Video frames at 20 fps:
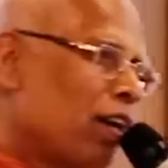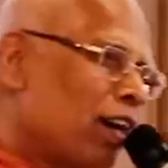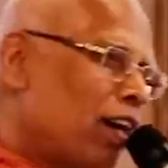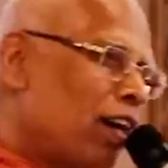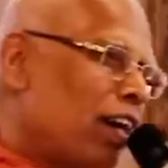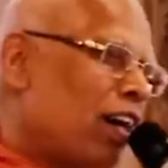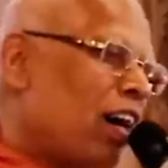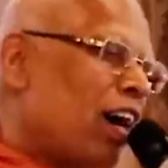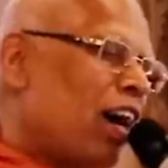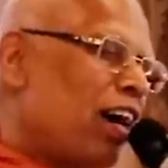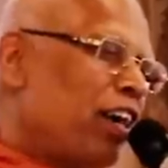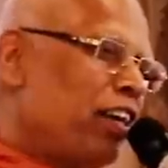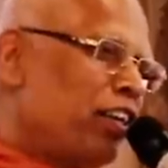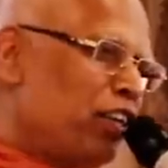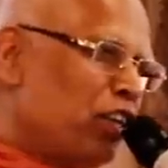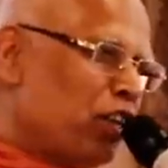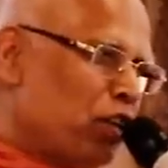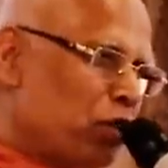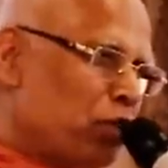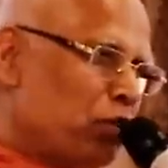I
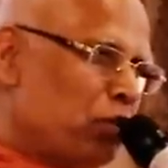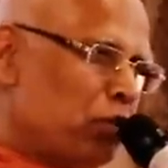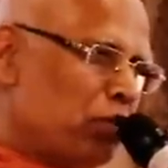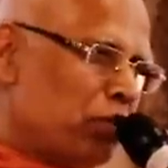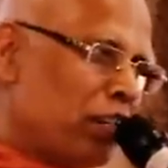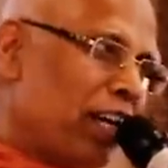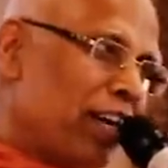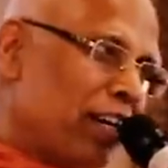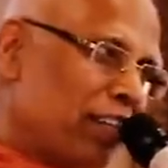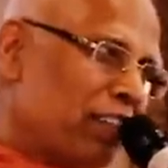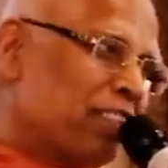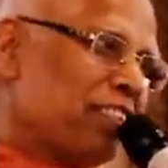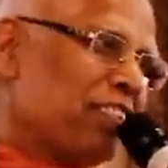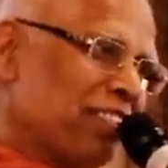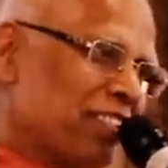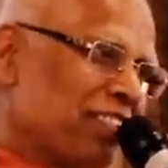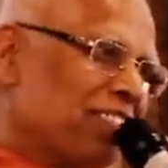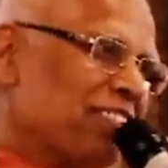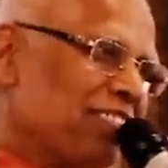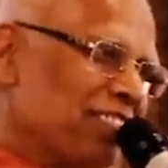know that
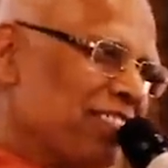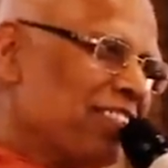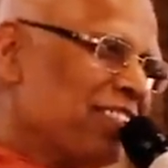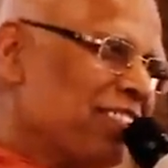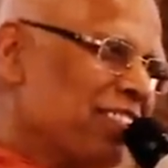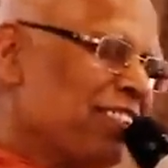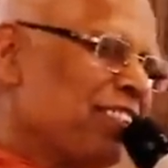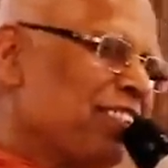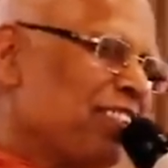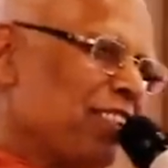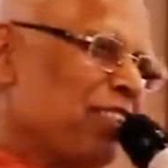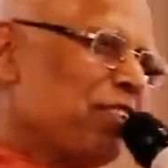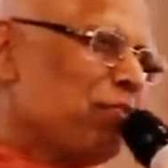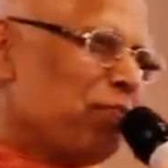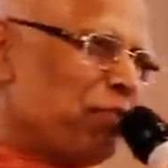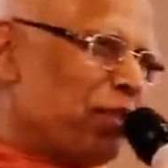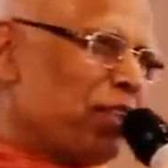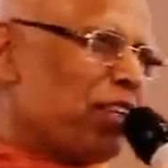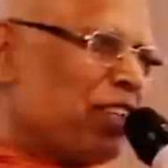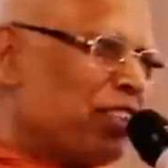
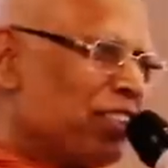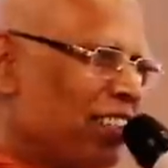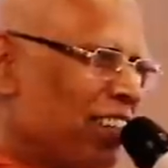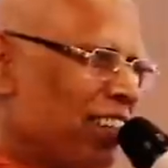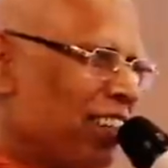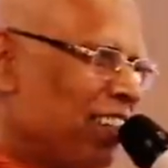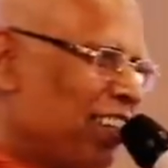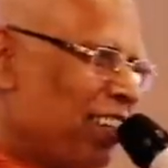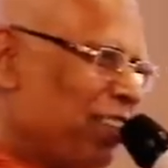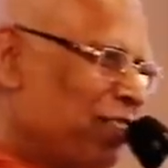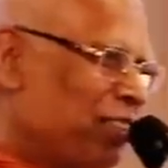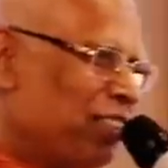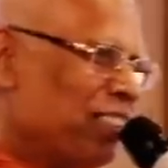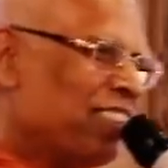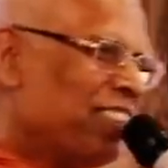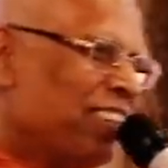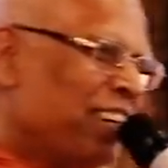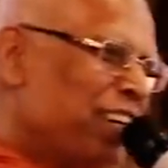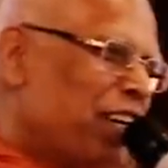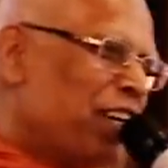because I have
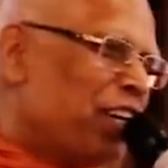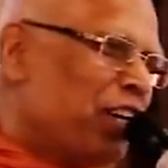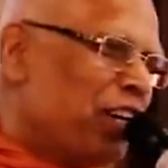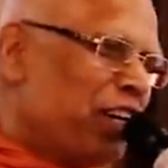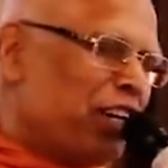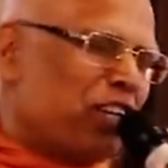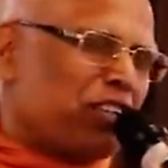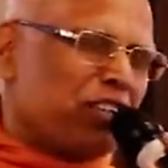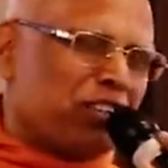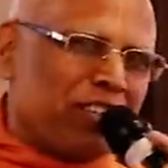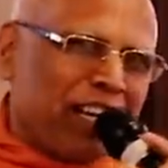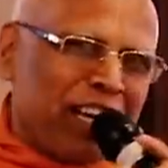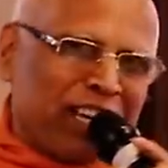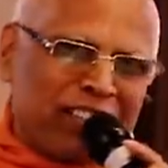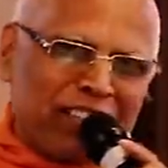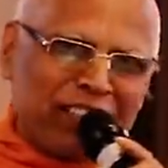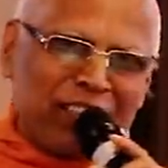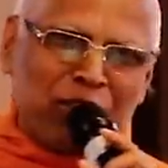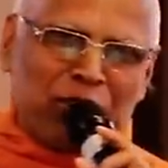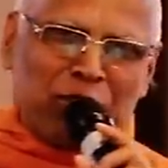
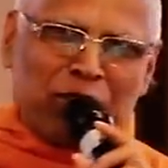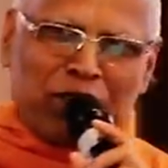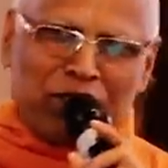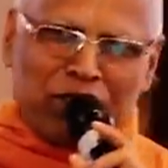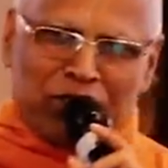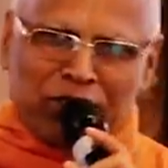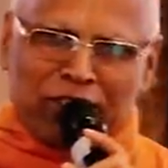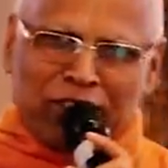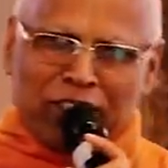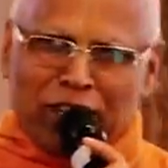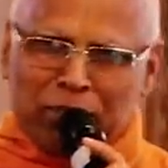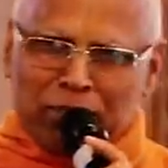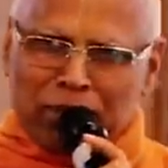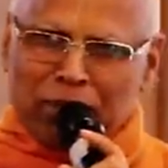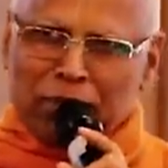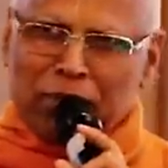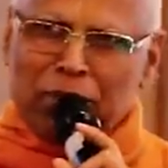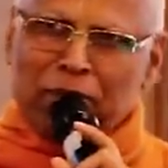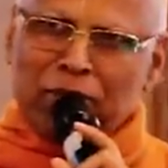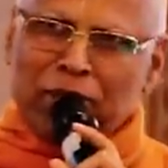interacted with Srila
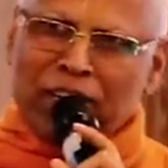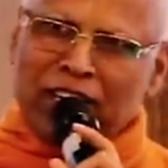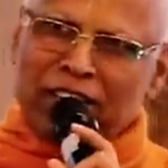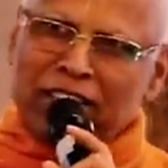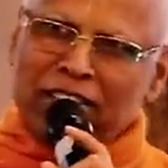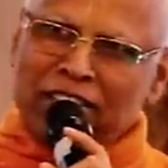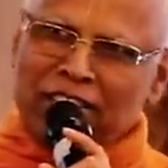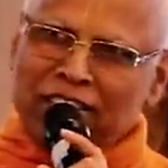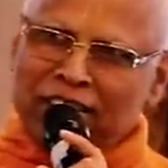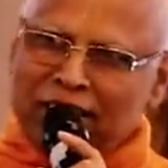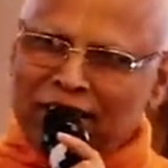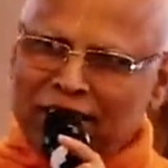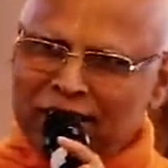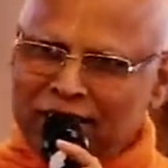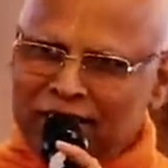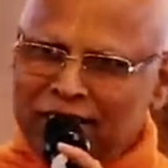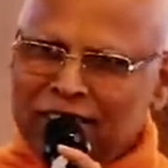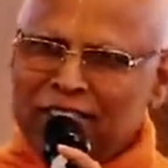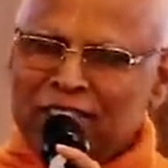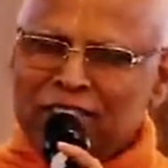Prabhupada and had
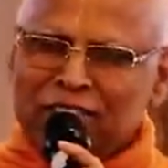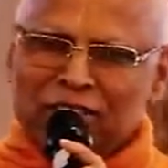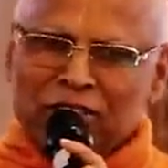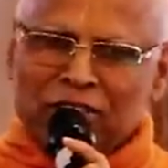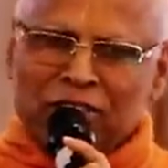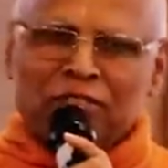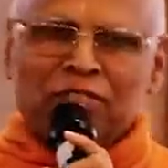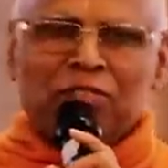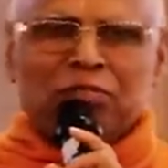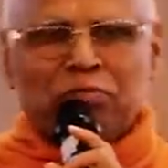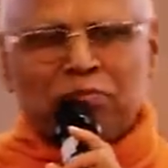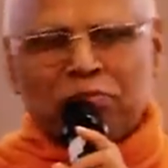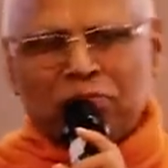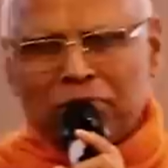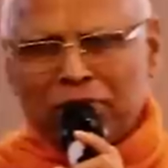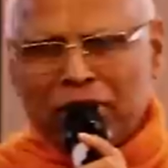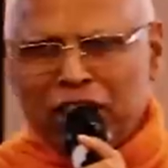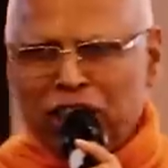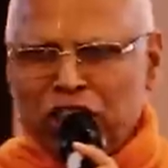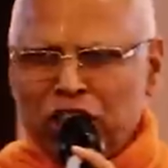
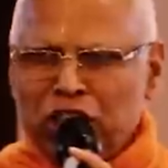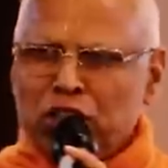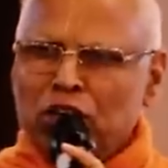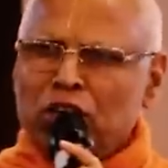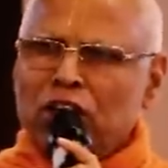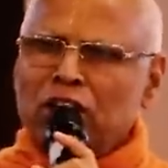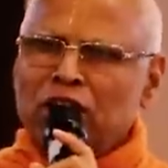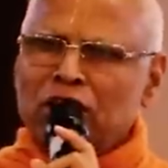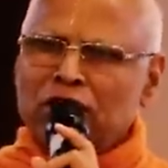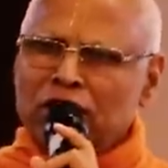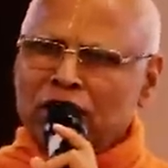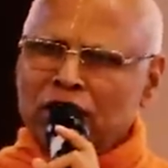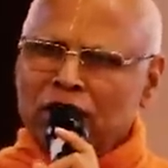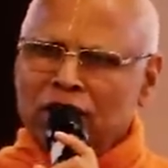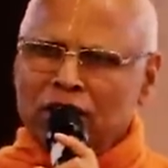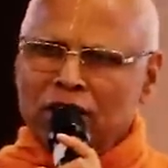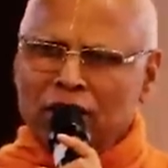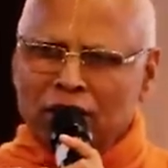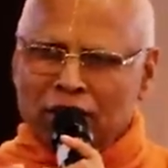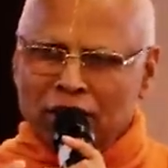many talks
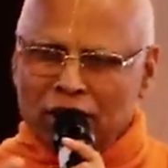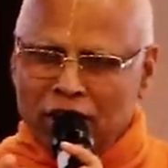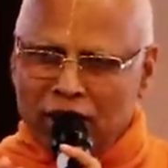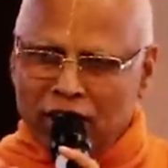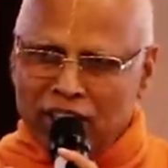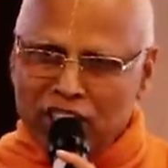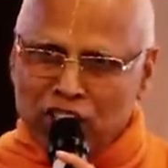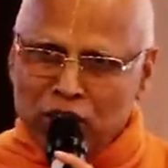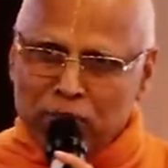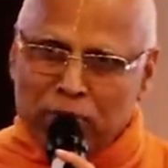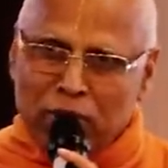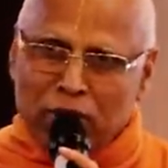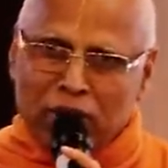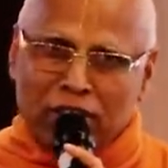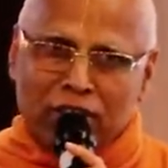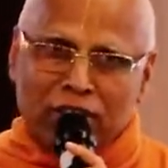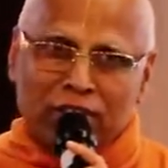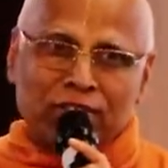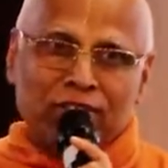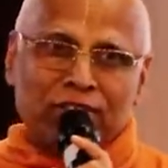and
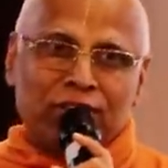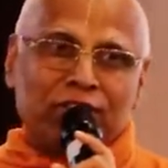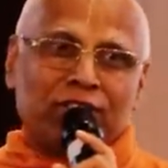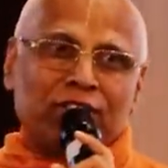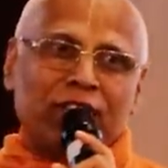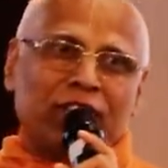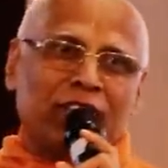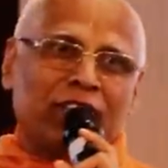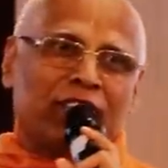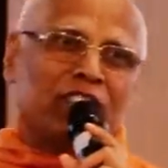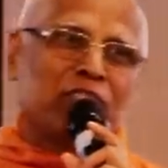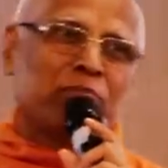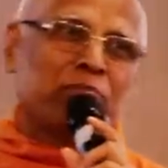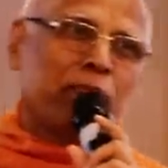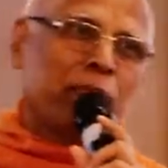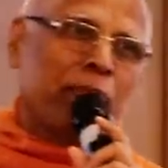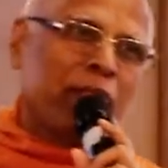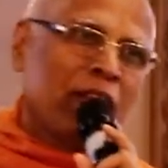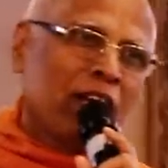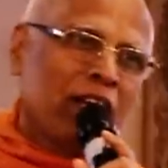correspondence, and
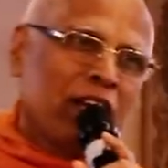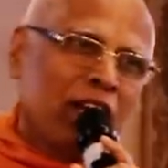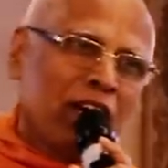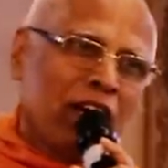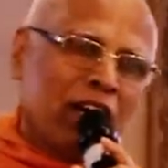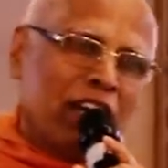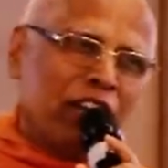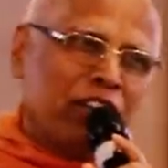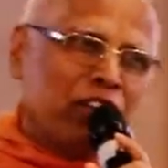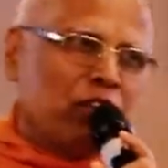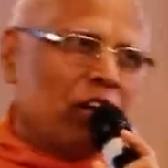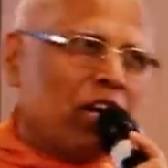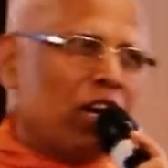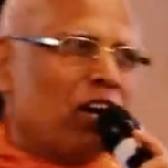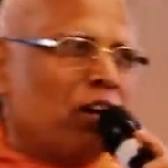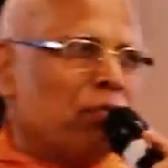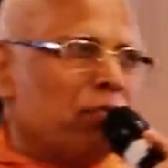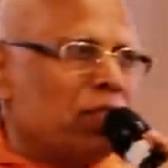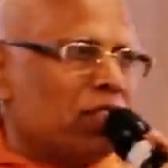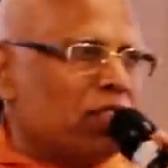I know
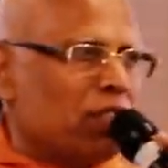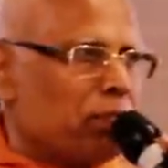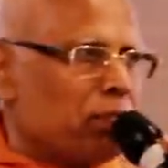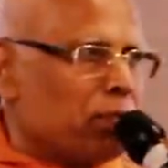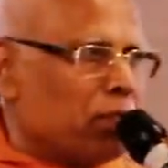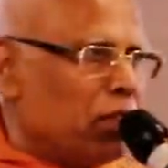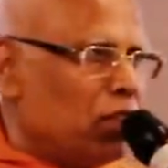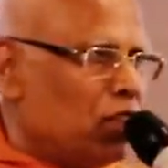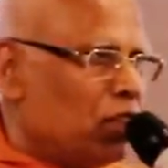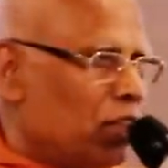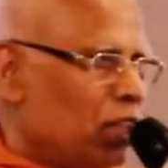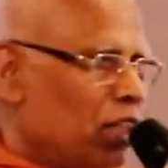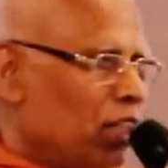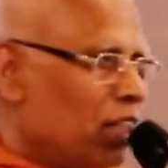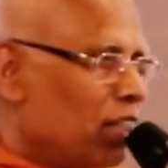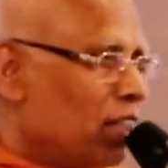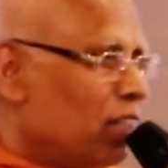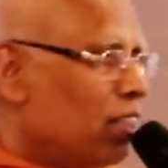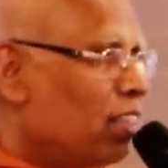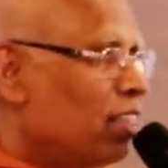how much
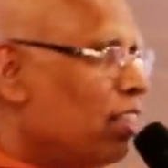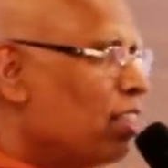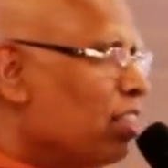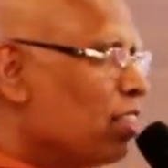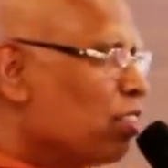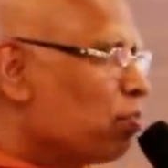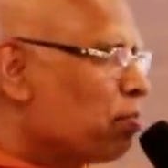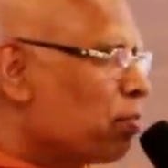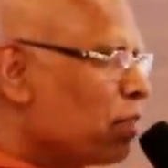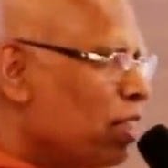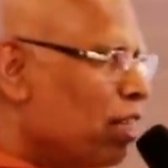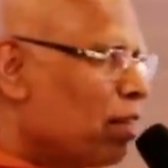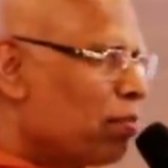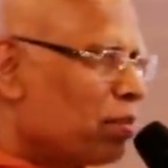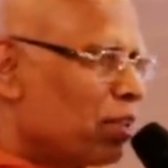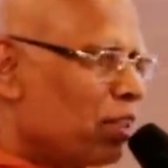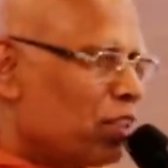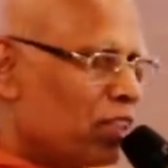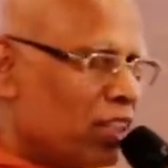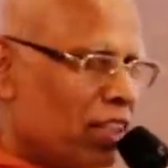appreciated he
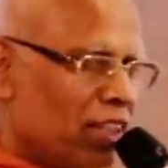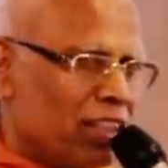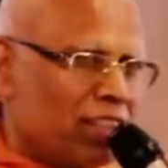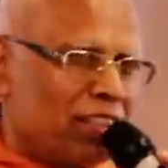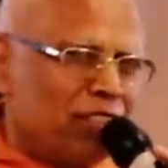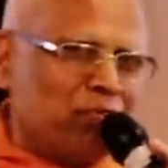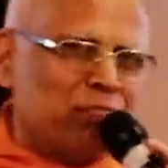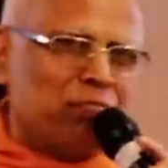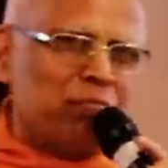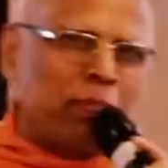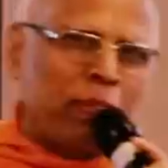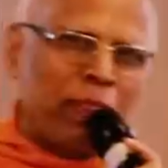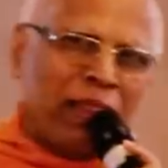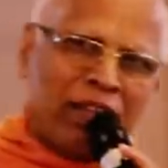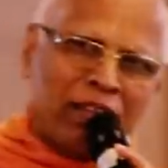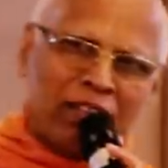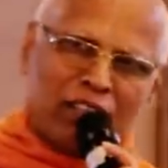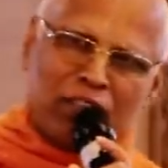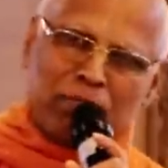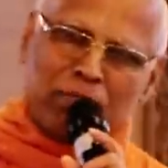appreciated
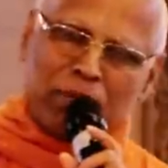the